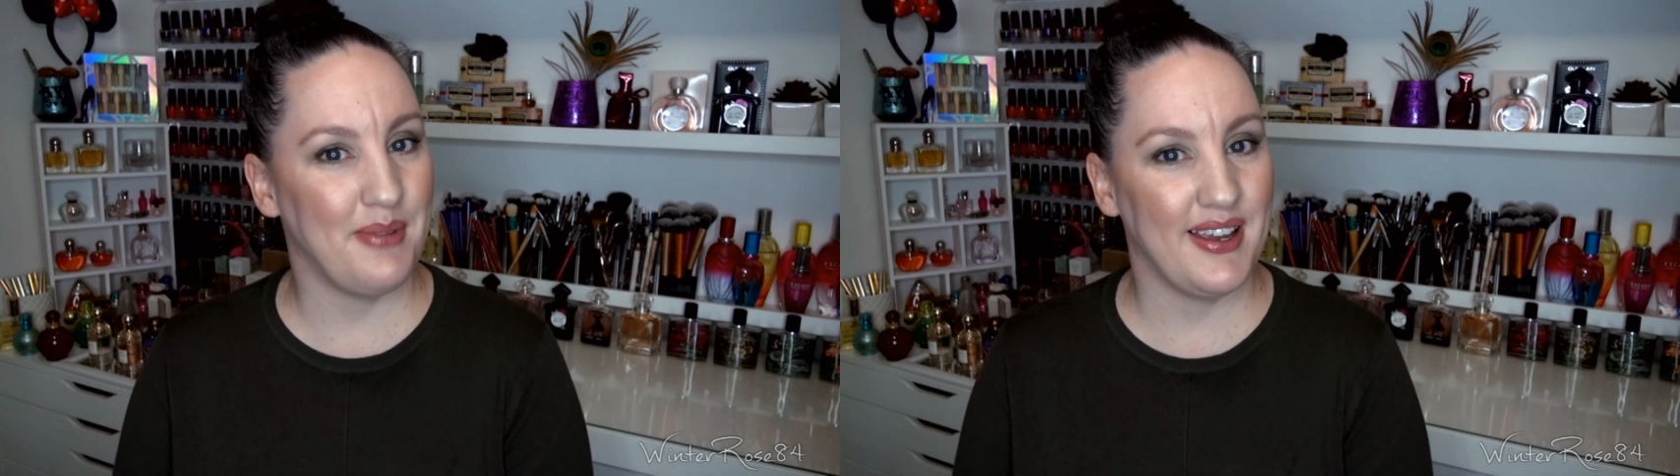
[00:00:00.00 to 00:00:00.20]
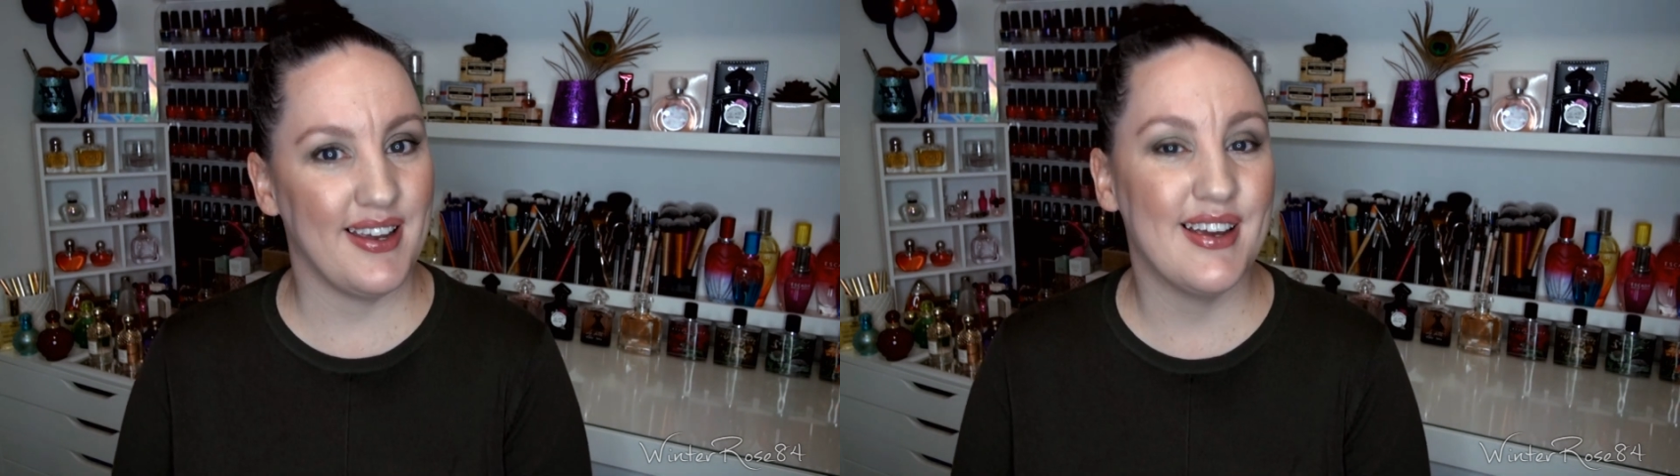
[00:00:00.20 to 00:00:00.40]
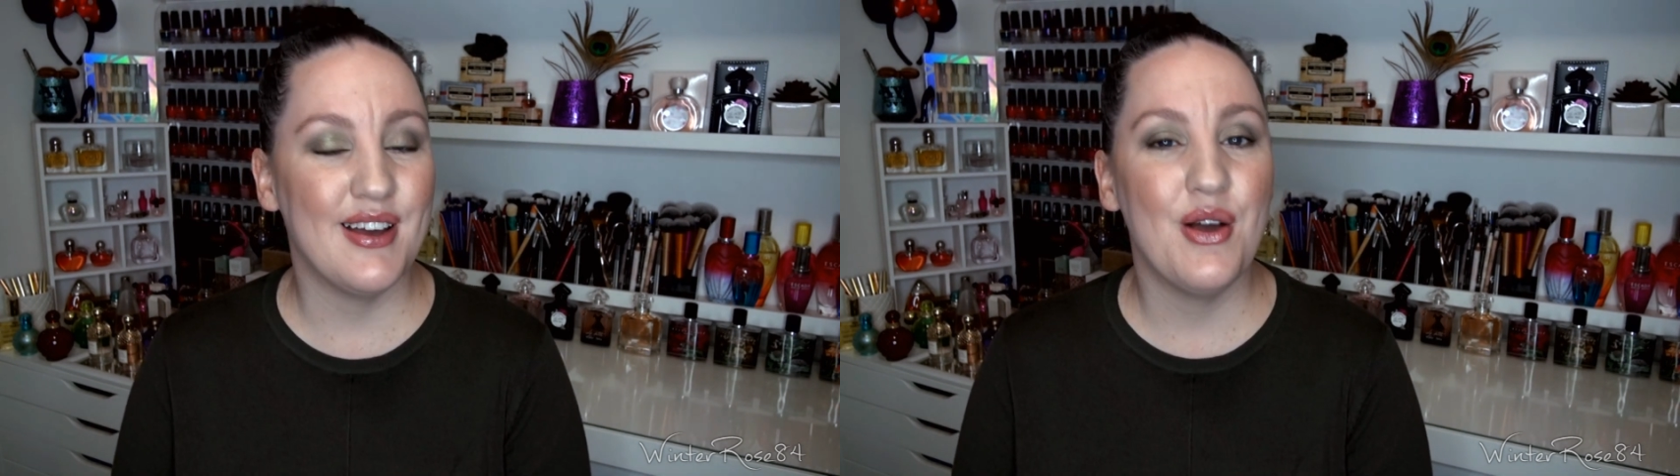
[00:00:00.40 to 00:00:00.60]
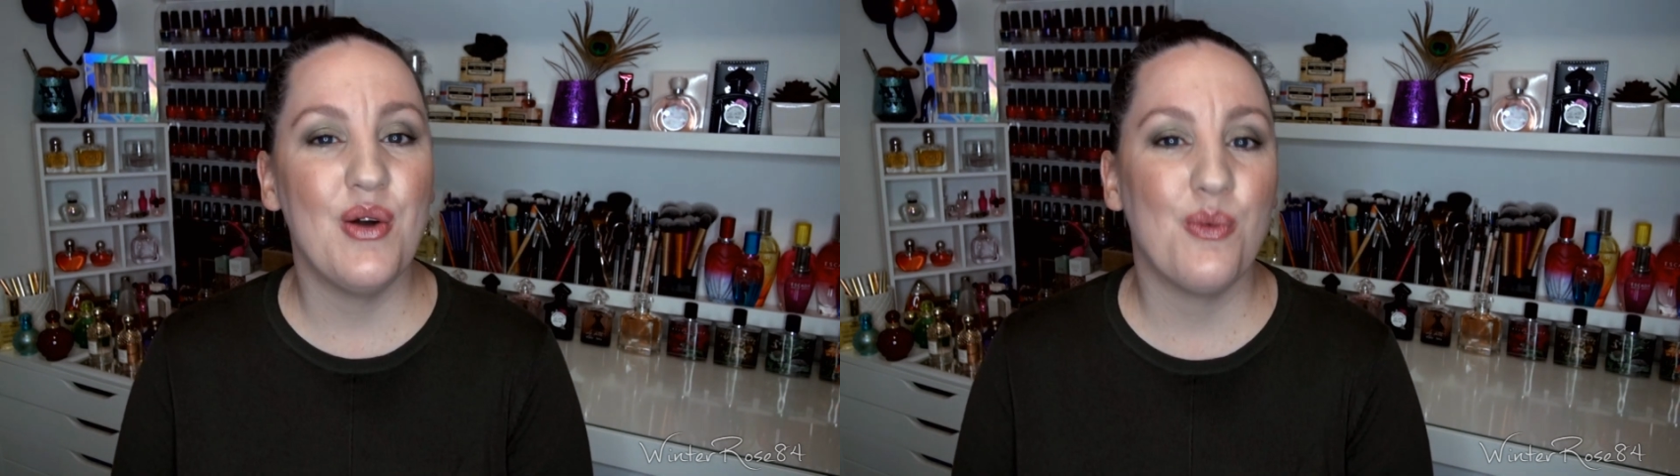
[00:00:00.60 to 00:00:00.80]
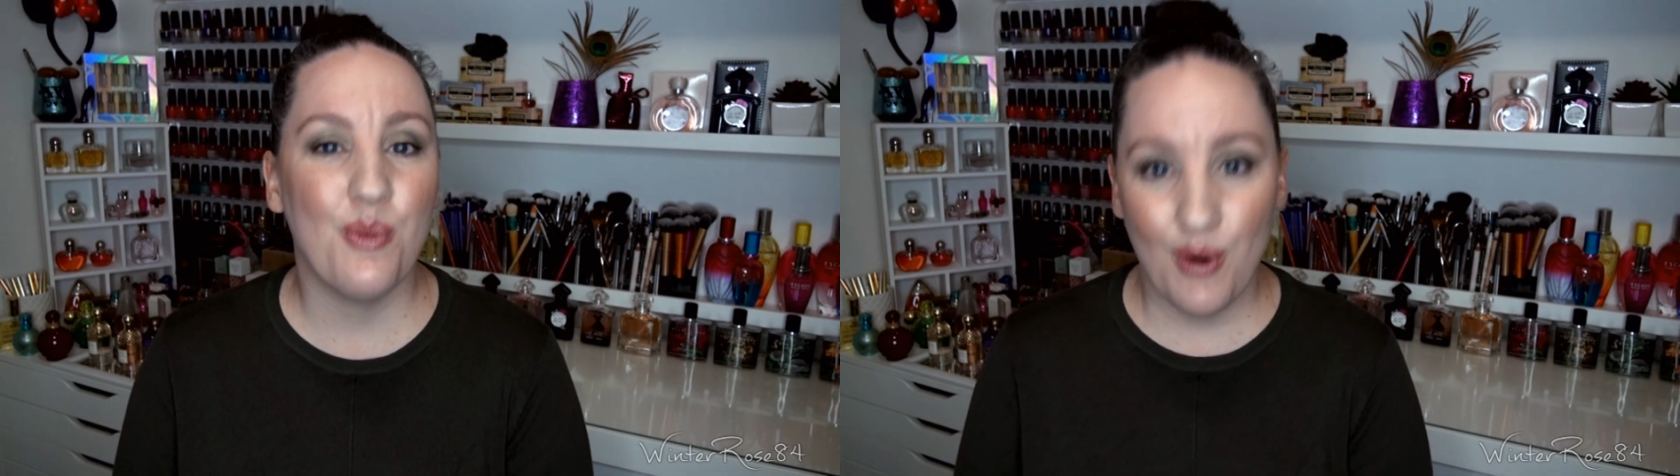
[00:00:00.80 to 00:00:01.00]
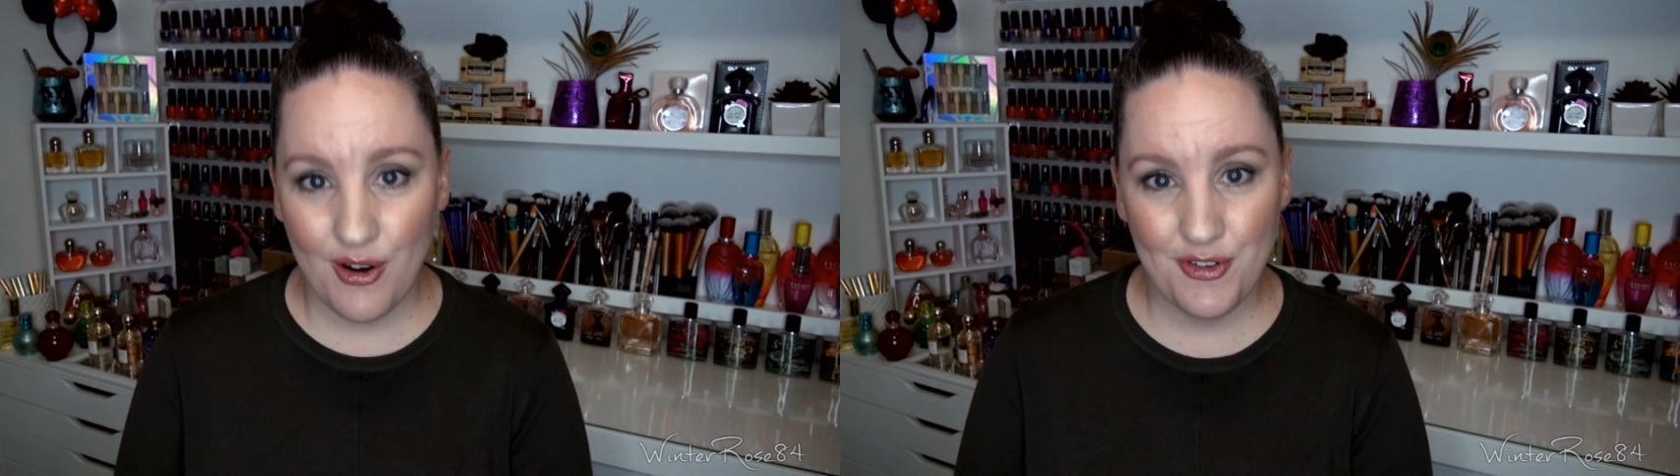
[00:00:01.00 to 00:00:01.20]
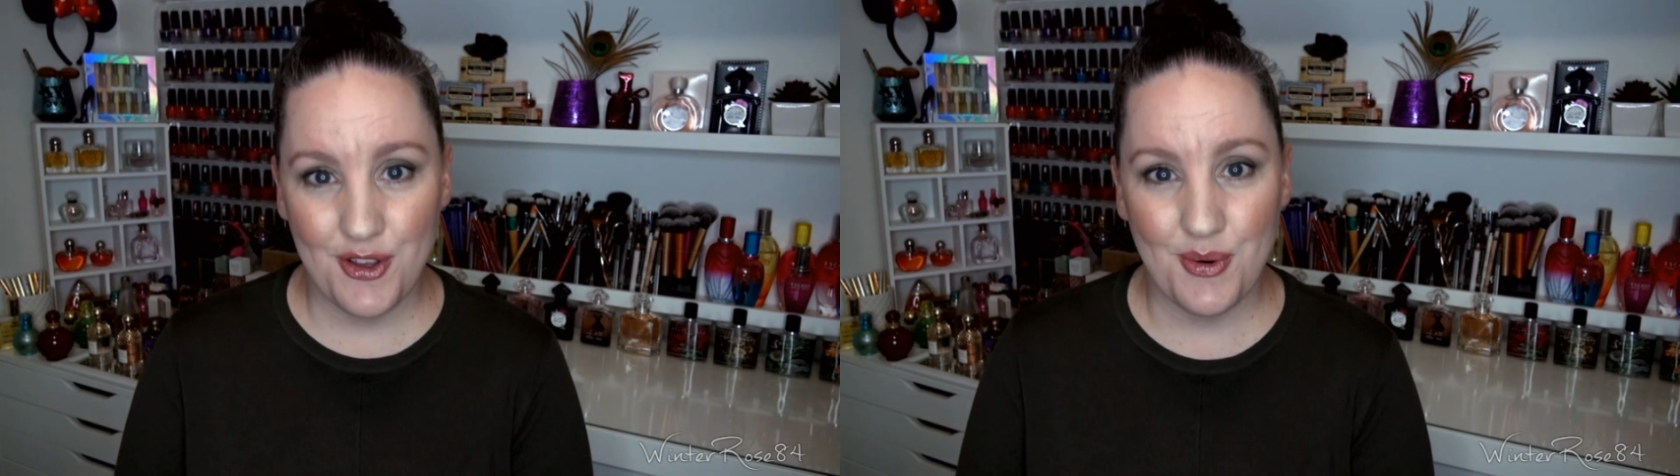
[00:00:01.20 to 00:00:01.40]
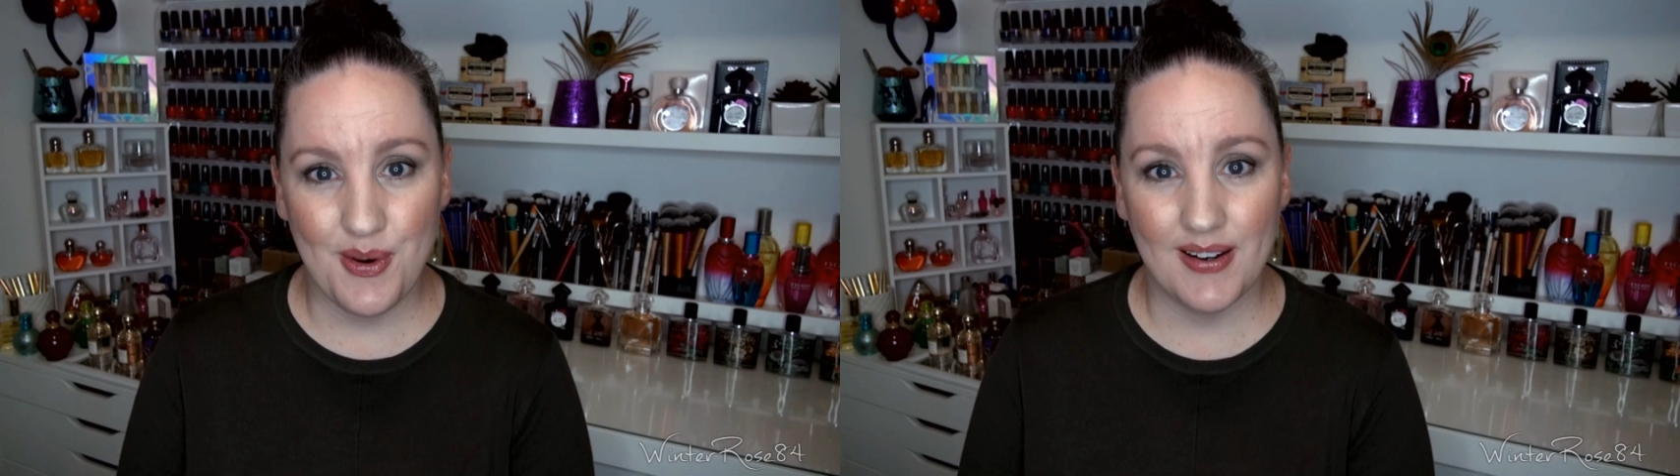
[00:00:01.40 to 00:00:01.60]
be, wherever you